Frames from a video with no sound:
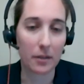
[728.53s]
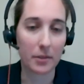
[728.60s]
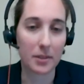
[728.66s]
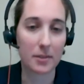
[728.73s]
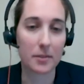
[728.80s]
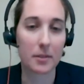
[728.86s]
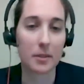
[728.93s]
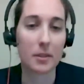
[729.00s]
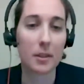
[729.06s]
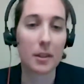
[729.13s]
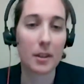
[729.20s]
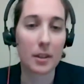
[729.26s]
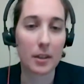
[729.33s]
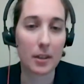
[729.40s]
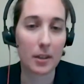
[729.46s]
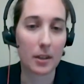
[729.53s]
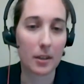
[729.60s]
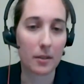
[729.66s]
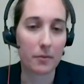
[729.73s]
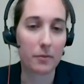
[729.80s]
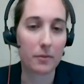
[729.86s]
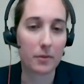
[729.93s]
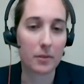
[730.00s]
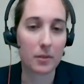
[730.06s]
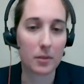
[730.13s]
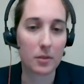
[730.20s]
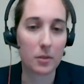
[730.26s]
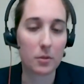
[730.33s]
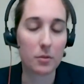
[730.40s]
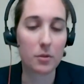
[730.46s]
Obviously, if
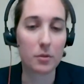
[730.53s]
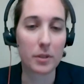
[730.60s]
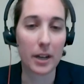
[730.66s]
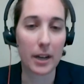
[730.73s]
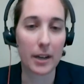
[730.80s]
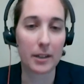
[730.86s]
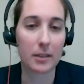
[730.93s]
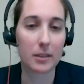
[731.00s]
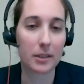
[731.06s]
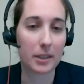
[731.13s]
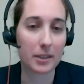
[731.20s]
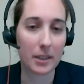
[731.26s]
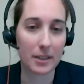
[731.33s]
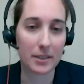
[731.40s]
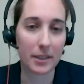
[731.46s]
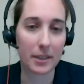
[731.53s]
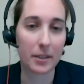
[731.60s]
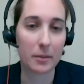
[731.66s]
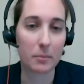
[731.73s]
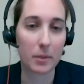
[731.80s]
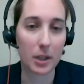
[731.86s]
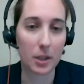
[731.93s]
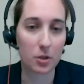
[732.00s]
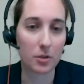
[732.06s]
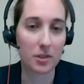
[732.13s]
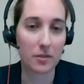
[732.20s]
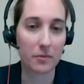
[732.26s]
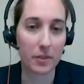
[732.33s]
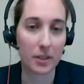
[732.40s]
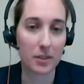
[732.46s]
you do not clean that data and make sure
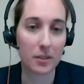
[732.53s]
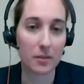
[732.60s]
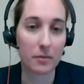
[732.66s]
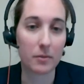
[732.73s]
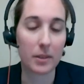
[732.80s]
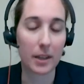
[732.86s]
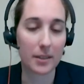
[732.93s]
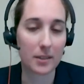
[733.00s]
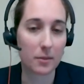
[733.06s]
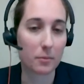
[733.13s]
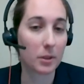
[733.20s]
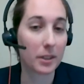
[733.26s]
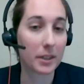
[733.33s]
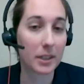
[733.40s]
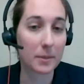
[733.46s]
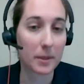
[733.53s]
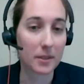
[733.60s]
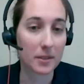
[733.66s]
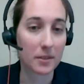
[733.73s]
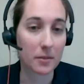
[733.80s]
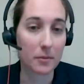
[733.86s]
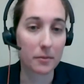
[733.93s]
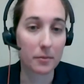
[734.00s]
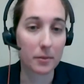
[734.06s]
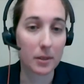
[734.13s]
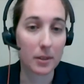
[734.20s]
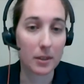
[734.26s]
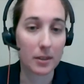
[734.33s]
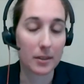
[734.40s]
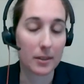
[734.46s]
it's effective, that's a really expensive
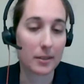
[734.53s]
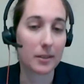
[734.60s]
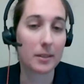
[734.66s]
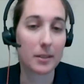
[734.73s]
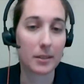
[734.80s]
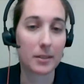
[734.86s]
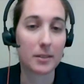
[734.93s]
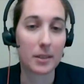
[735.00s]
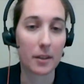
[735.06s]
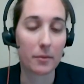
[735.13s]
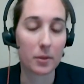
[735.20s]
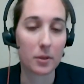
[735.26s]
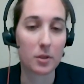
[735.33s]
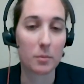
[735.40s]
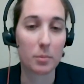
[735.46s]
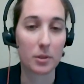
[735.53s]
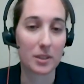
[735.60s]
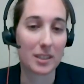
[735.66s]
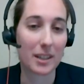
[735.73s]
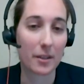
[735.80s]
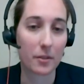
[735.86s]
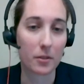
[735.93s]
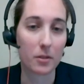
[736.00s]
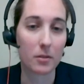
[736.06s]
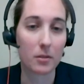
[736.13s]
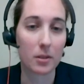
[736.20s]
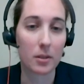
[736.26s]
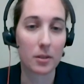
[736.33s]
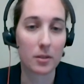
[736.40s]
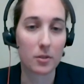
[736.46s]
uh, endeavor to put together
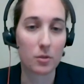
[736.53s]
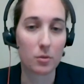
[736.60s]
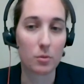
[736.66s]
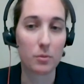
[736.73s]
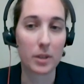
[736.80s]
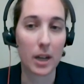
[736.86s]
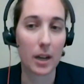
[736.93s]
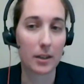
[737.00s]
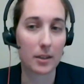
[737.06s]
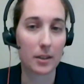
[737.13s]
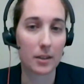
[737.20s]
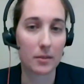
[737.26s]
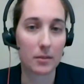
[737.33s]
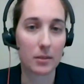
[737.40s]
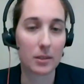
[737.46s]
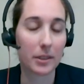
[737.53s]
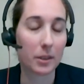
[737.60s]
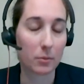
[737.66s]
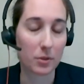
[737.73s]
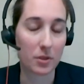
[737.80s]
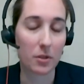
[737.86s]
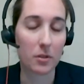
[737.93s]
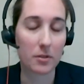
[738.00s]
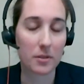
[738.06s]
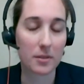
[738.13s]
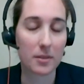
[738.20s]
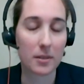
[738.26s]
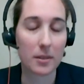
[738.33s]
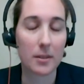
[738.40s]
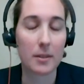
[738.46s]
to not get clean
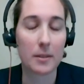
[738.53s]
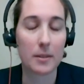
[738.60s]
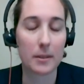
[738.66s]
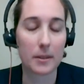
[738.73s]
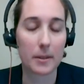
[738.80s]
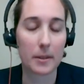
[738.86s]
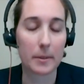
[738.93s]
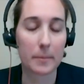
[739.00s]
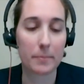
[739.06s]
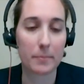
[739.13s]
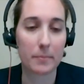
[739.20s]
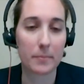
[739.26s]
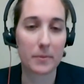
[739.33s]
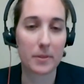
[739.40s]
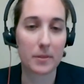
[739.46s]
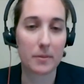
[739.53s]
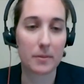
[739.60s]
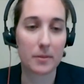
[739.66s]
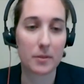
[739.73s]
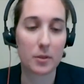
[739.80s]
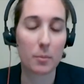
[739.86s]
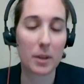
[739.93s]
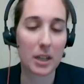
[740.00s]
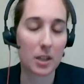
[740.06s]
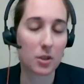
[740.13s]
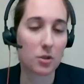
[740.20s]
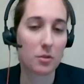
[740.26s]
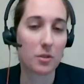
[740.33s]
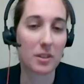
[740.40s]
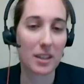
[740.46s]
results. Um, so
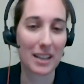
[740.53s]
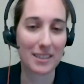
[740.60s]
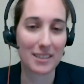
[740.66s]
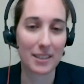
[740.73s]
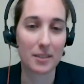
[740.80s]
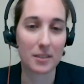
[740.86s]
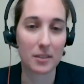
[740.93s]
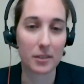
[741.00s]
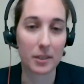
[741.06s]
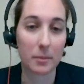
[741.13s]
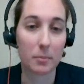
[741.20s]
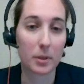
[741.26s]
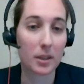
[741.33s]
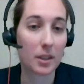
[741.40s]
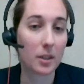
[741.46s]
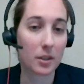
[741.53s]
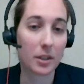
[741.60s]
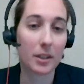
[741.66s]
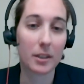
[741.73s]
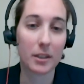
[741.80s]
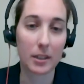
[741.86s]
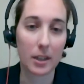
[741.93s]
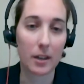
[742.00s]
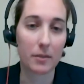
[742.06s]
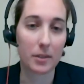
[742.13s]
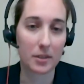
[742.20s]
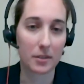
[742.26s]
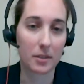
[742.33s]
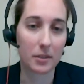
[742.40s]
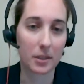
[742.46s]
making sure that that data is clean, but then you're going to need
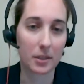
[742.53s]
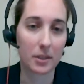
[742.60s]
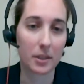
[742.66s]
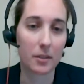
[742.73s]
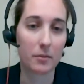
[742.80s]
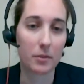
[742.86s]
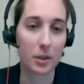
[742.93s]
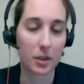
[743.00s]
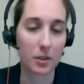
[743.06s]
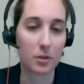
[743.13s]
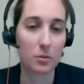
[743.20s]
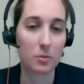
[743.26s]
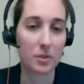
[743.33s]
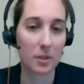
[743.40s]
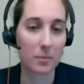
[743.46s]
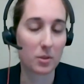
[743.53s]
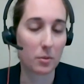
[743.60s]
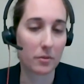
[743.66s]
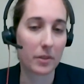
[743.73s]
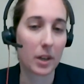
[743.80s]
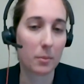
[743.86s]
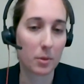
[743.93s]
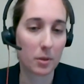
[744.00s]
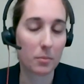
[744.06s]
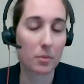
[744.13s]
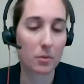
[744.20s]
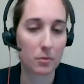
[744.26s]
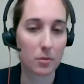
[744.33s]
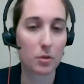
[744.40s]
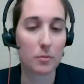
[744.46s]
obviously clean data if you're going to do some sort of hybrid
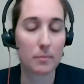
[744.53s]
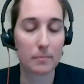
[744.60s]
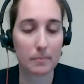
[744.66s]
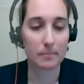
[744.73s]
approach.